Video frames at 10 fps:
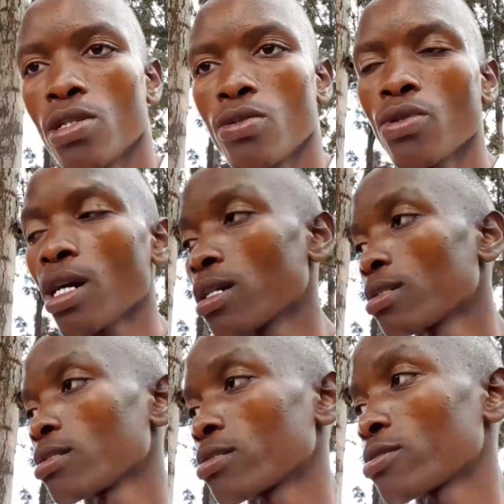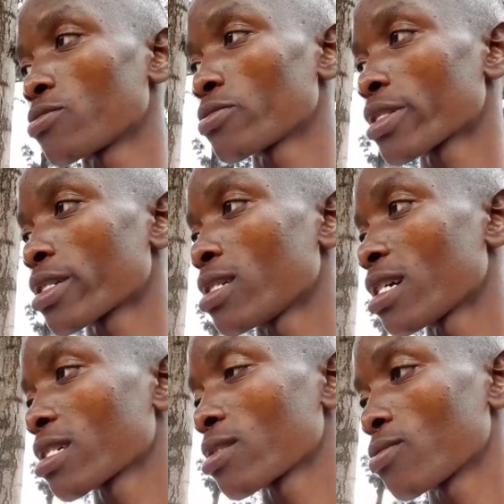we are
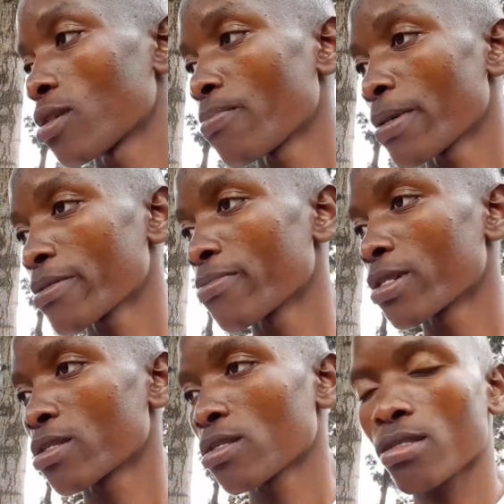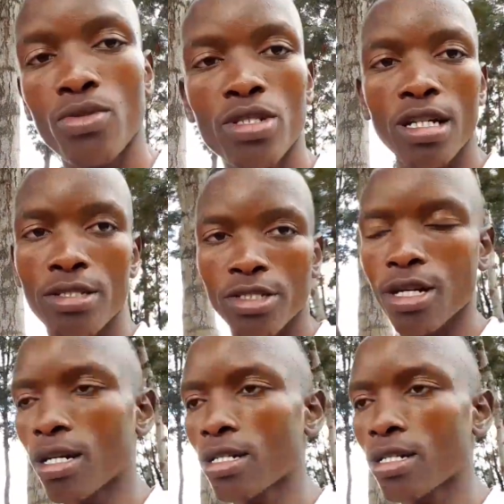lacking wall pass, but we shall try